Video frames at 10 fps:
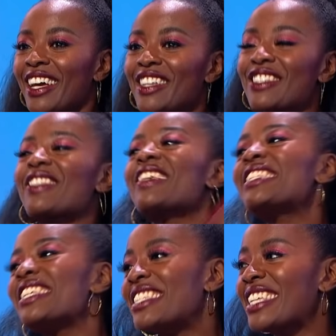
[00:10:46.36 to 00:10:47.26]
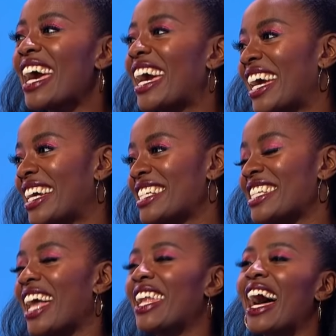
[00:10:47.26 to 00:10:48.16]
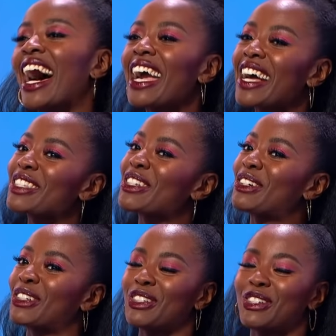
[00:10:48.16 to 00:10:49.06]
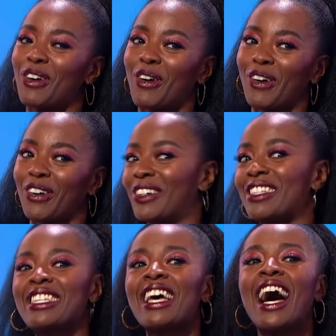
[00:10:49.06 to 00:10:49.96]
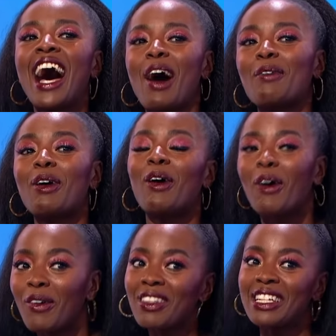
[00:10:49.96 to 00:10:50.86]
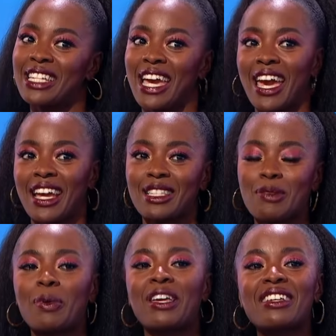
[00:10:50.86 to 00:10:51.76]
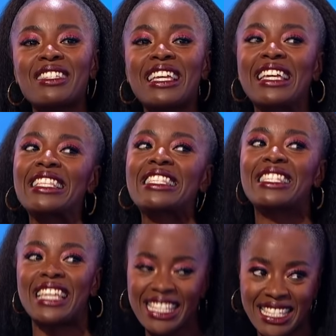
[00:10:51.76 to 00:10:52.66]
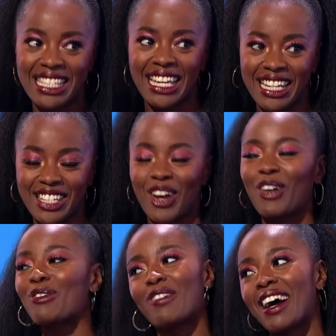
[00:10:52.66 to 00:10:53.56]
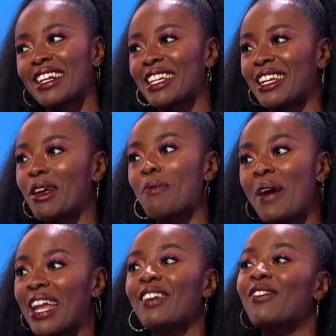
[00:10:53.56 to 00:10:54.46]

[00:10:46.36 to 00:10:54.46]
So this is Zaid, and I had to cut short our only date because he insisted on riding a penny